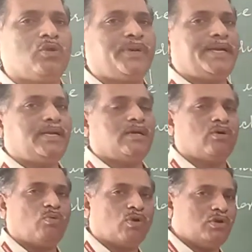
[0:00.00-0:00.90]
unit
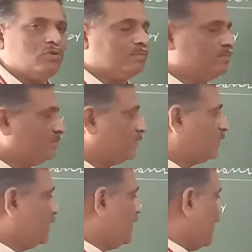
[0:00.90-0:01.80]
volume.
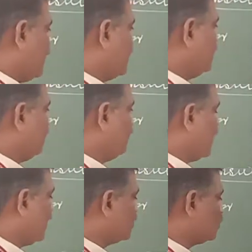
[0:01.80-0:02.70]
See that.
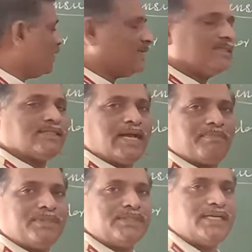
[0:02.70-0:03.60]
As soon as this
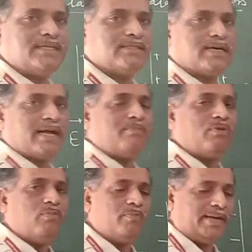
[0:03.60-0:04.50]
happens, there is a
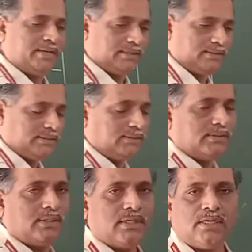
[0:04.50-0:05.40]
dipole moment.
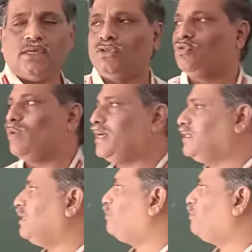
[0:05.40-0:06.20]
So what is the